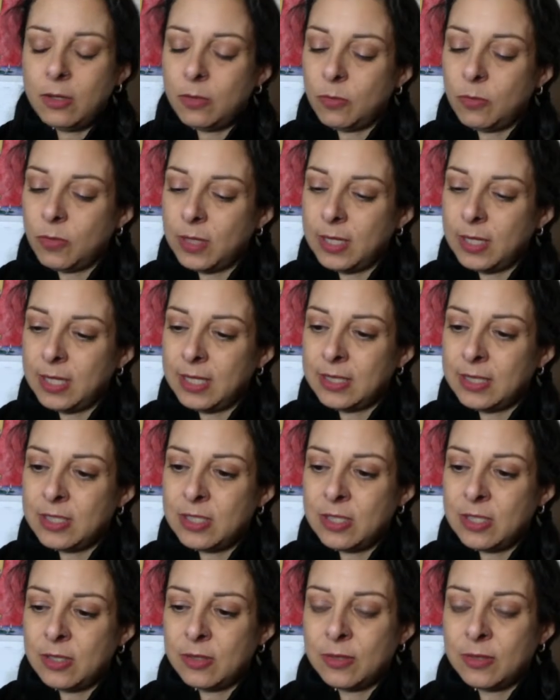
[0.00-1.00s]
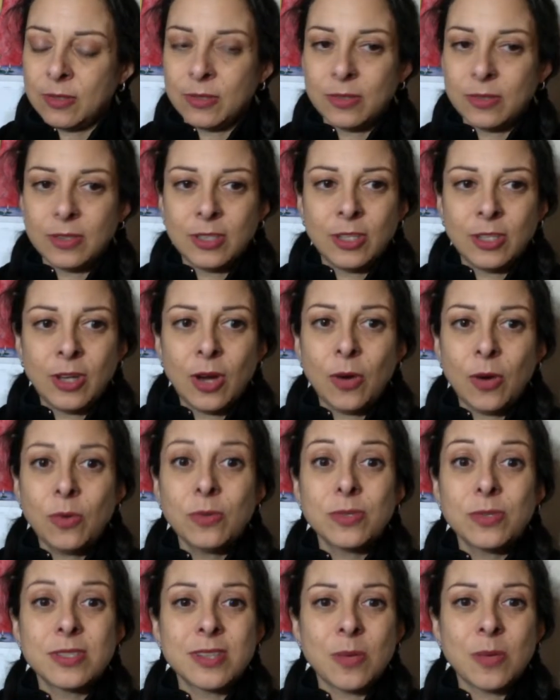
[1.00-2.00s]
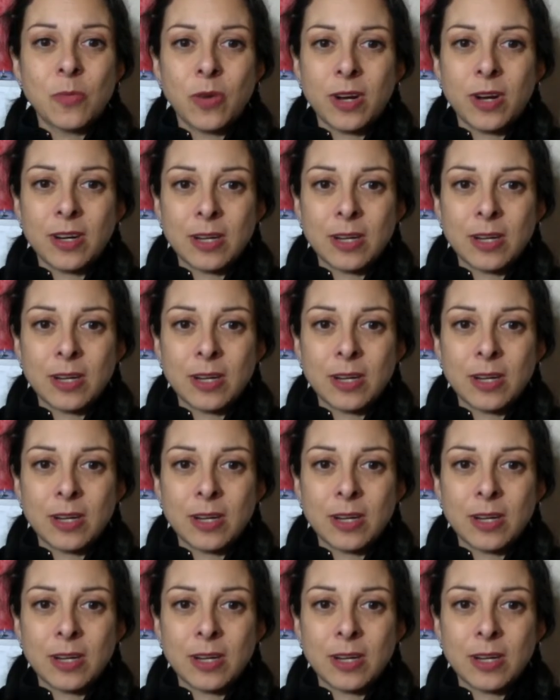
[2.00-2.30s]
We need to go somewhere